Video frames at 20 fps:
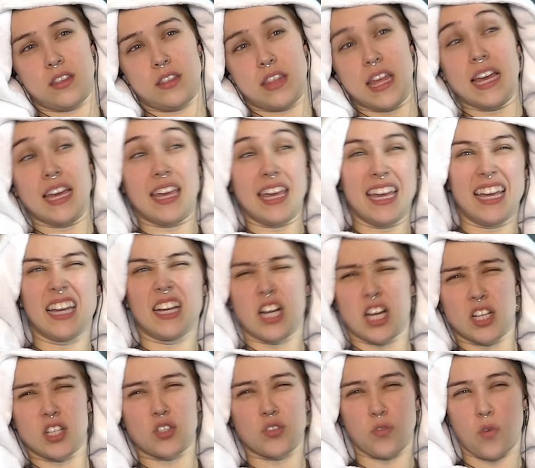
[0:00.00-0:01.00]
think he can
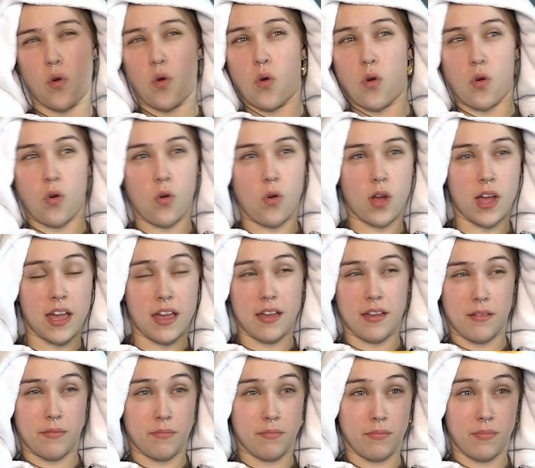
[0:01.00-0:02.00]
control
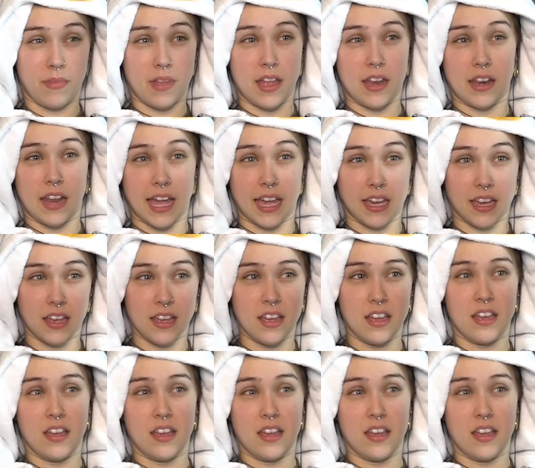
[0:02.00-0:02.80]
him and like?